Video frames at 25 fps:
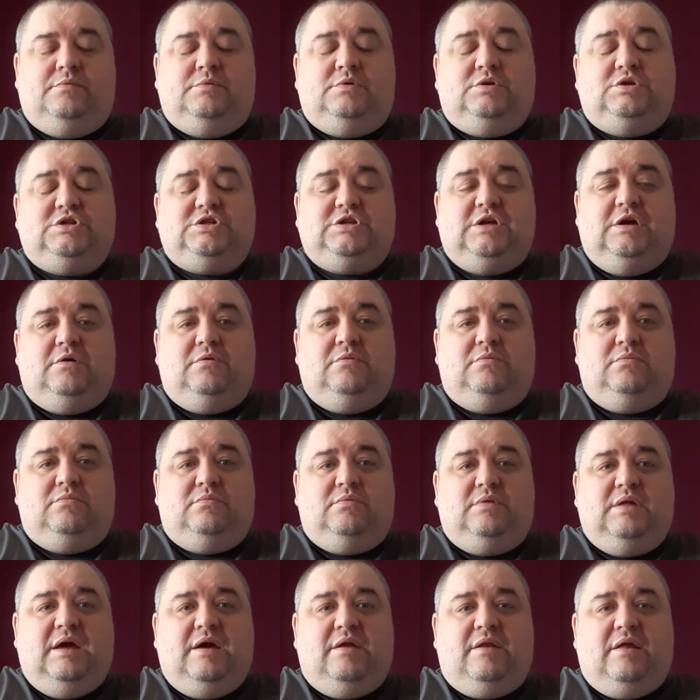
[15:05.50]
So
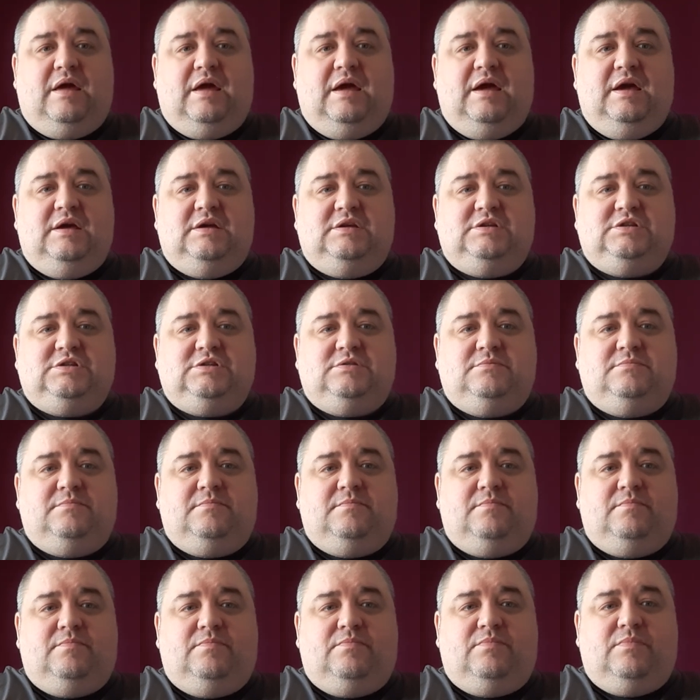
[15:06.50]
there it is.
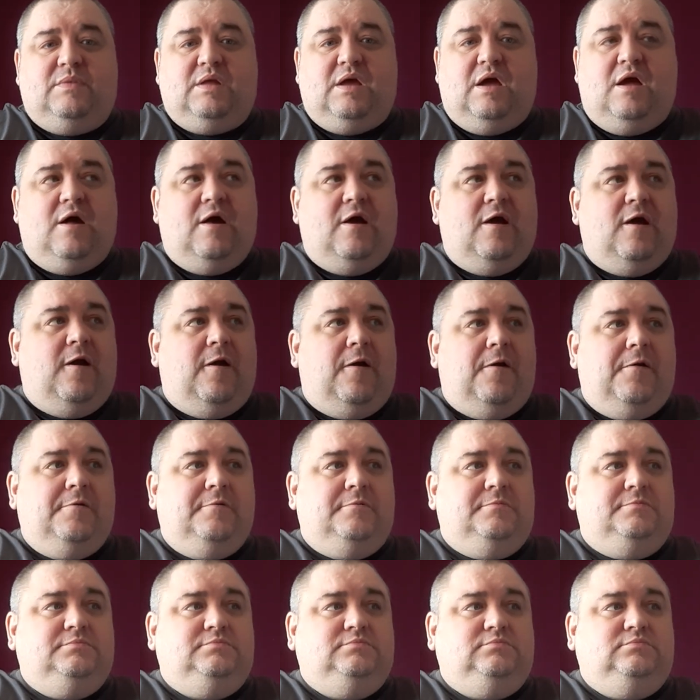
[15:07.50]

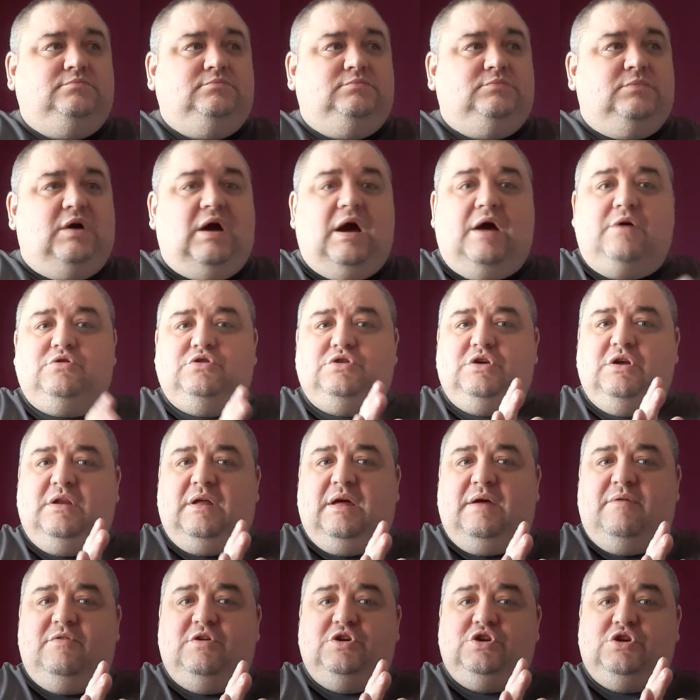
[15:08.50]
I was going
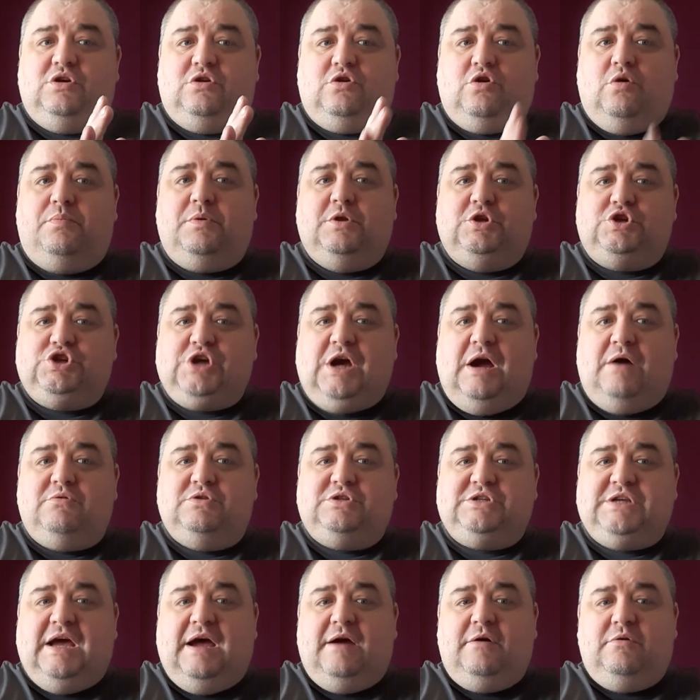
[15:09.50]
to give a couple of
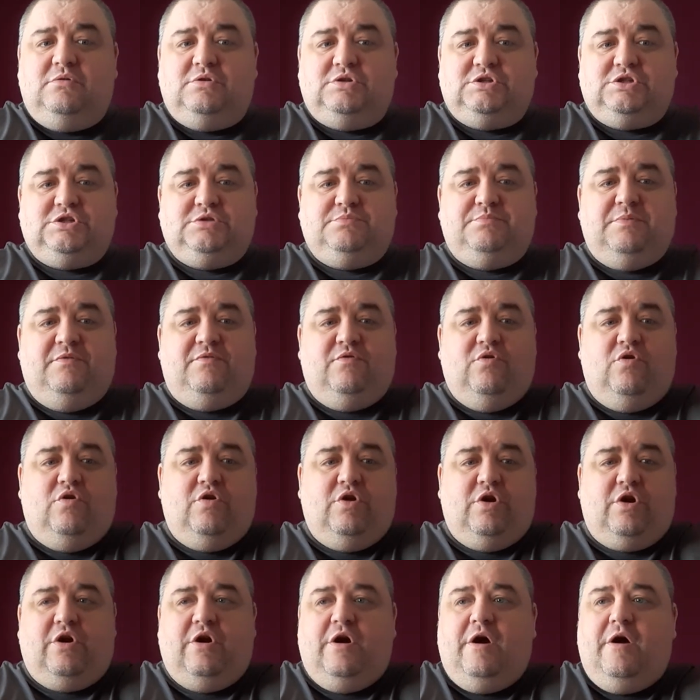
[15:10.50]
shout outs
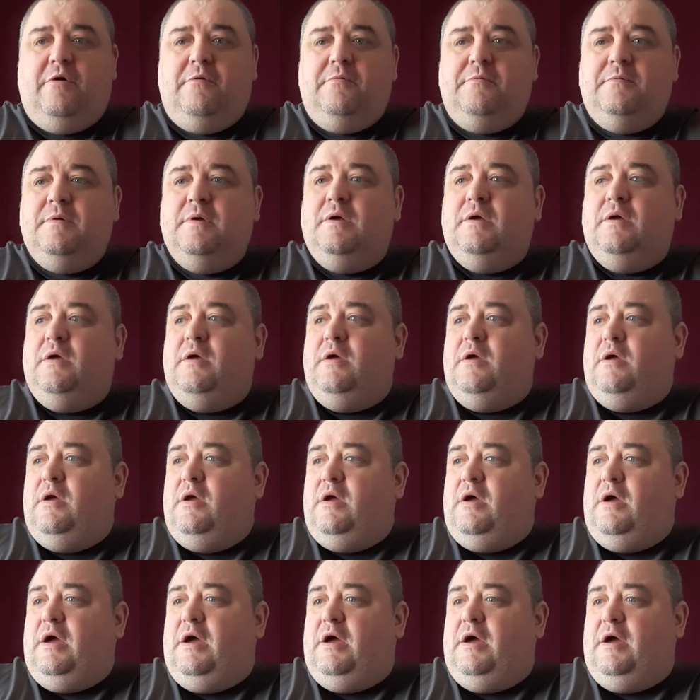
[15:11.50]
before I go.
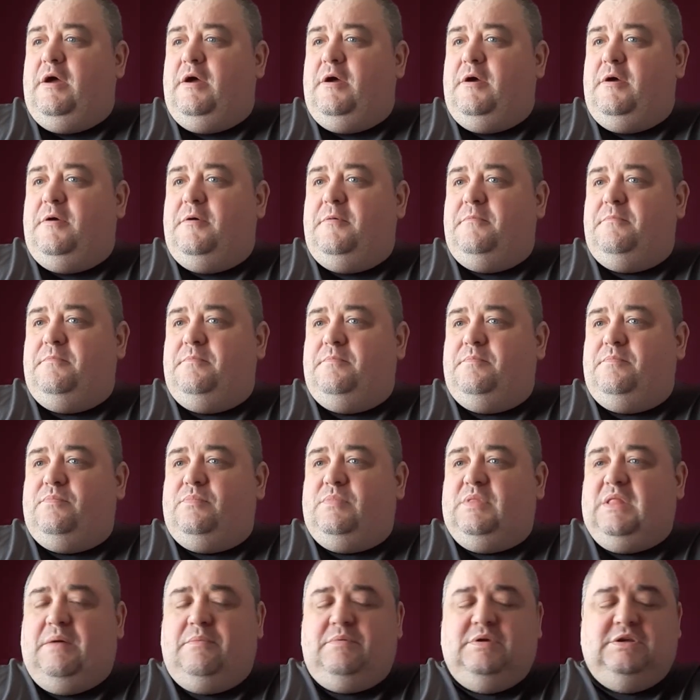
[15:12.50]

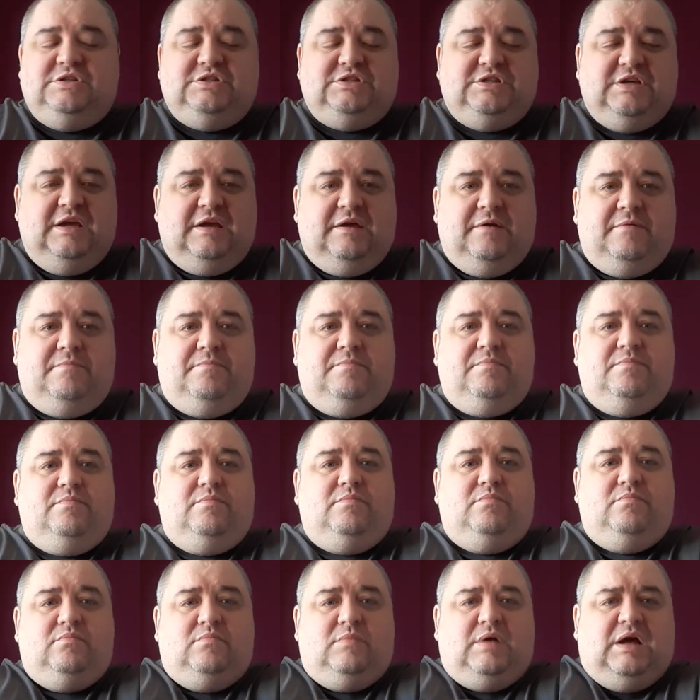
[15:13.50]
Let me see.
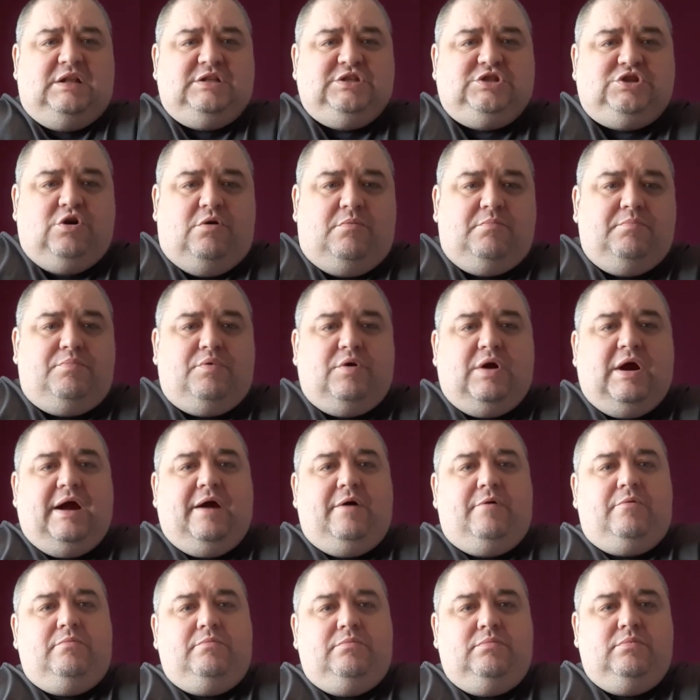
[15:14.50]
Anton
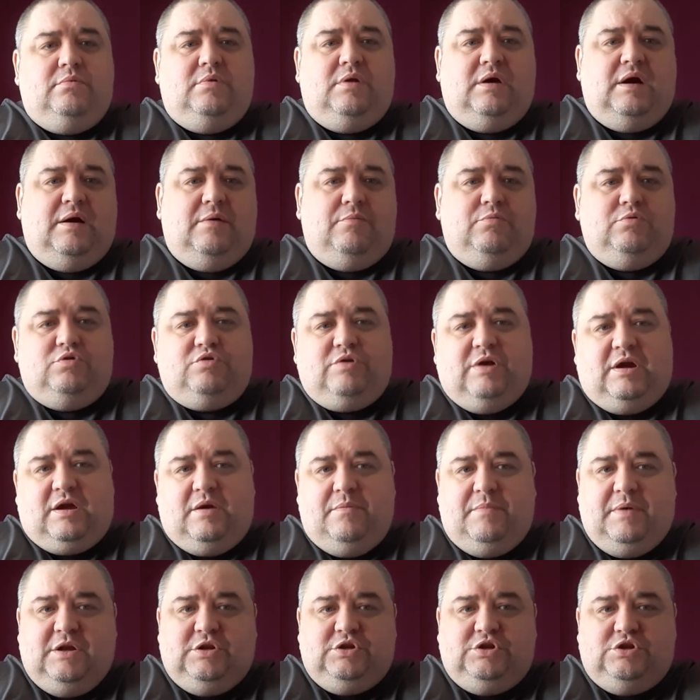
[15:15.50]
Brown, I would
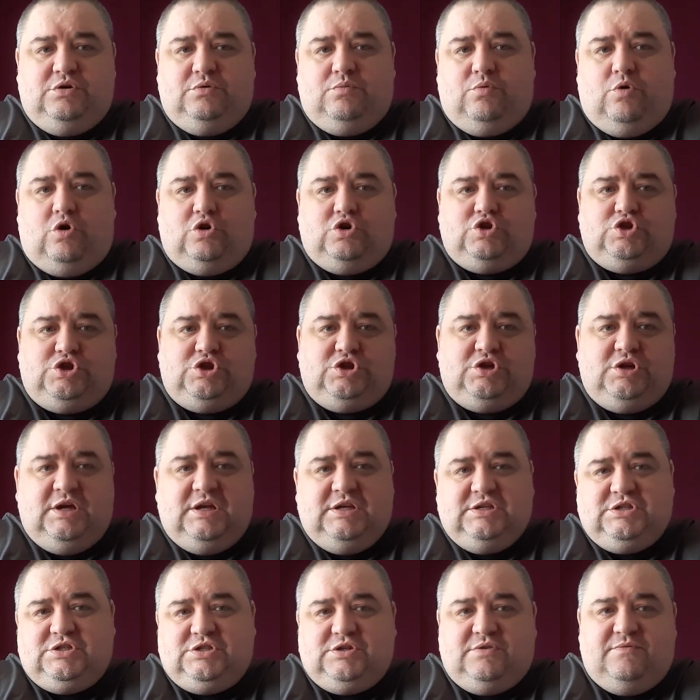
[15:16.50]
recommend you watch
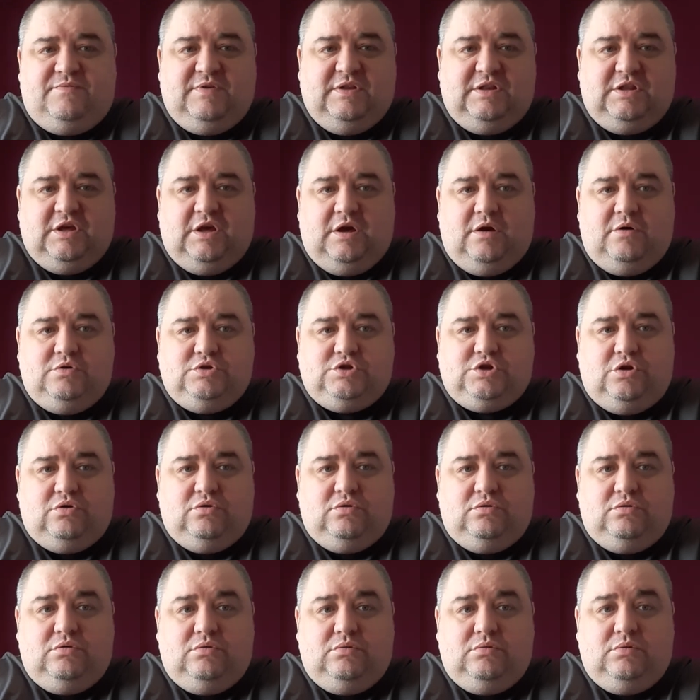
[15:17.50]
his videos
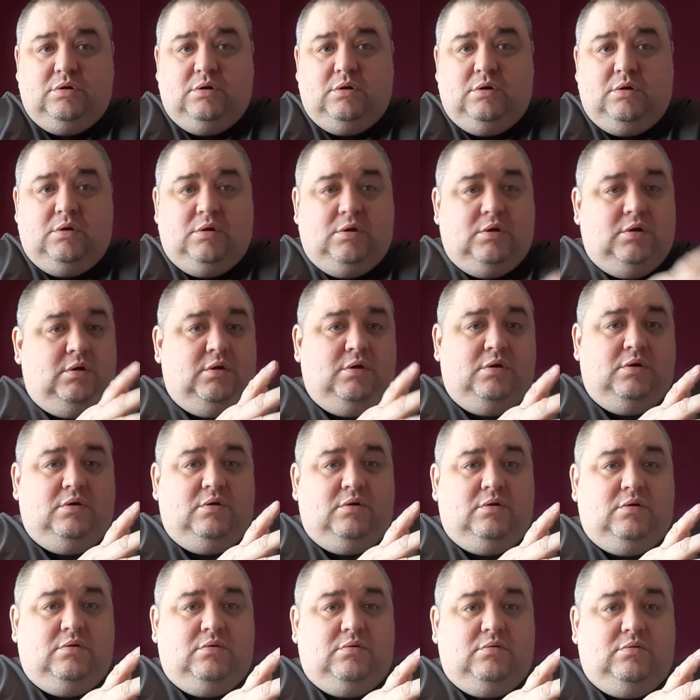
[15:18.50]
on
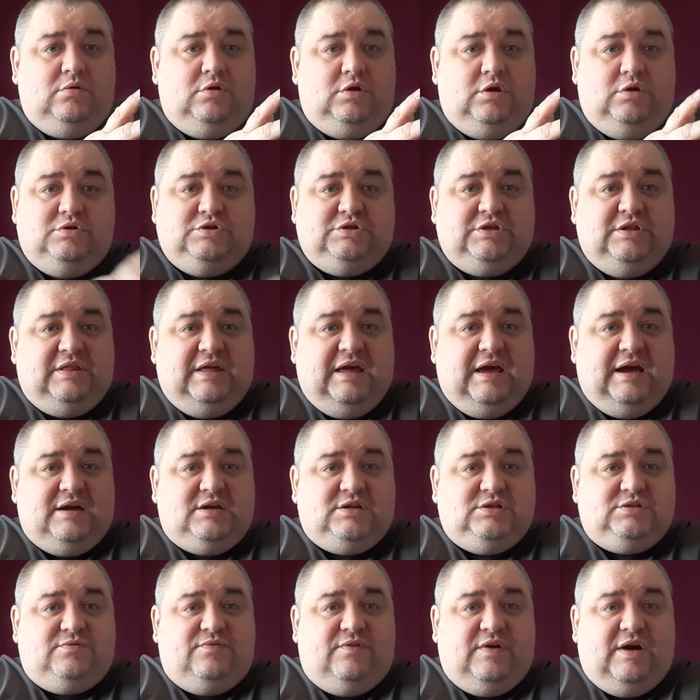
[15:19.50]
using the
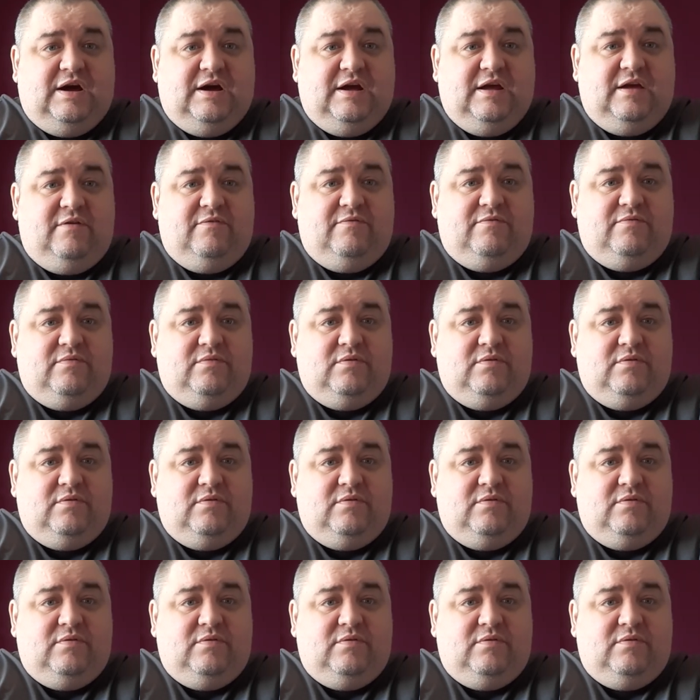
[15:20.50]
X5.